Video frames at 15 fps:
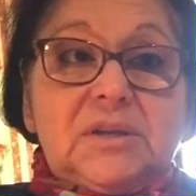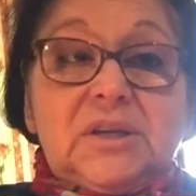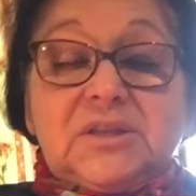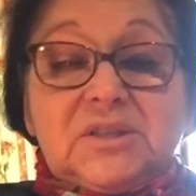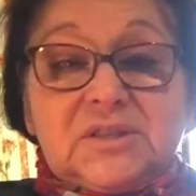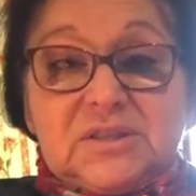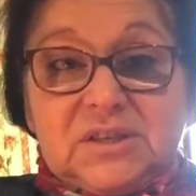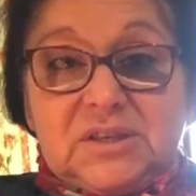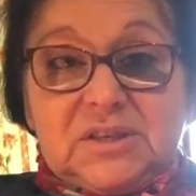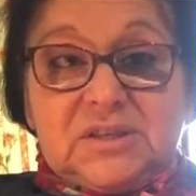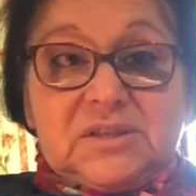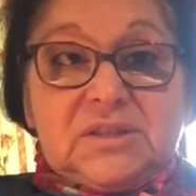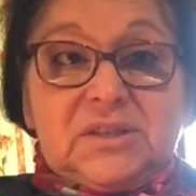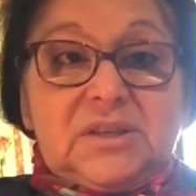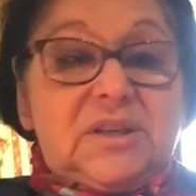that is
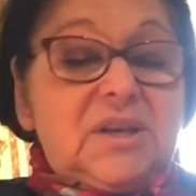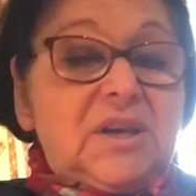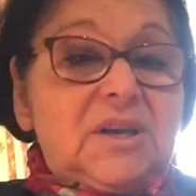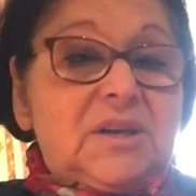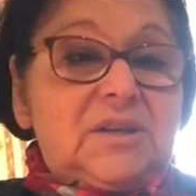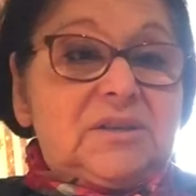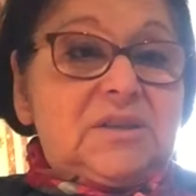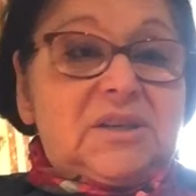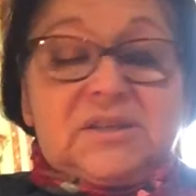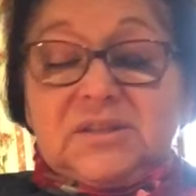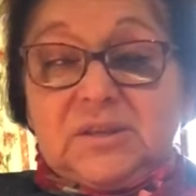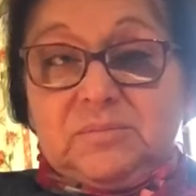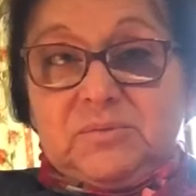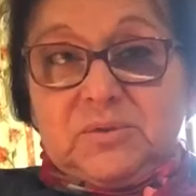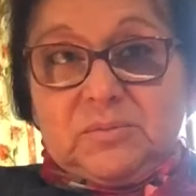easy and
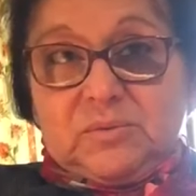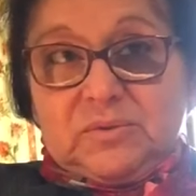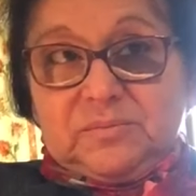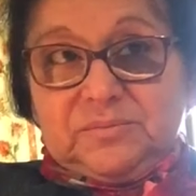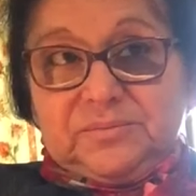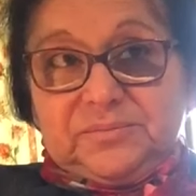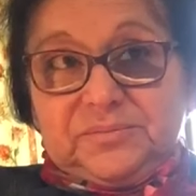acceptable.